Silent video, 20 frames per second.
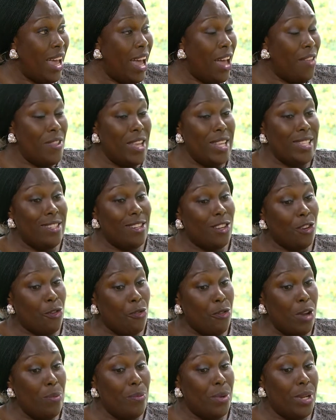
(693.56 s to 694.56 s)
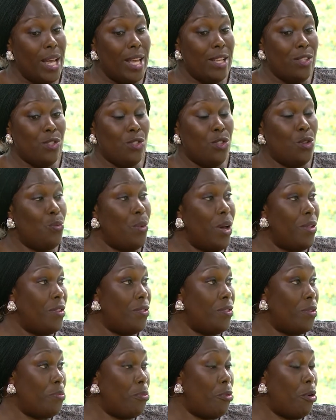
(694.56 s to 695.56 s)
and there's an agreement as to whether
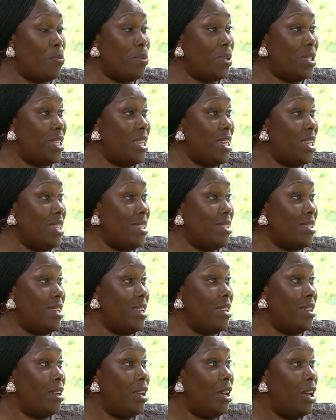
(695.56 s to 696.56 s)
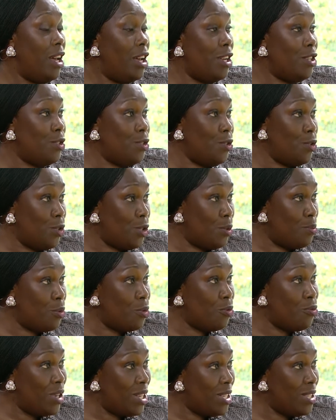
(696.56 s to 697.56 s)
the property is in a suitable,
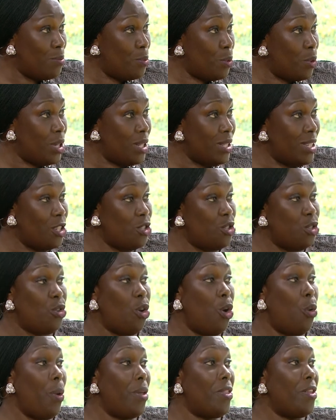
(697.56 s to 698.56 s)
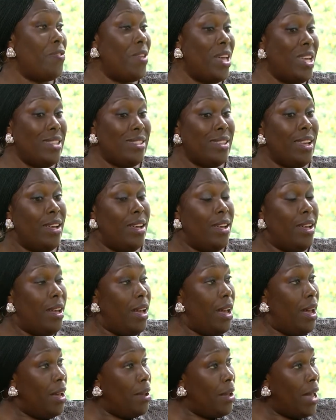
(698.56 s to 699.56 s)
reasonable condition, or whether there's
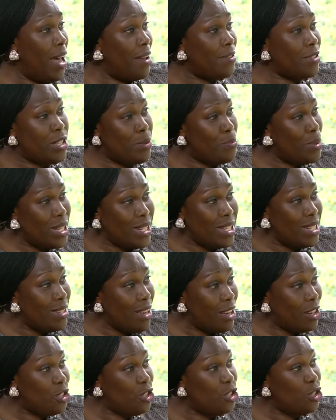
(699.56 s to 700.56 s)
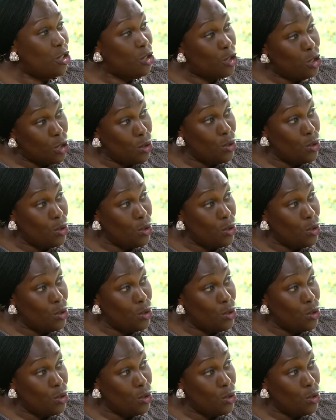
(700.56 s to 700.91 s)
has to be a deduction due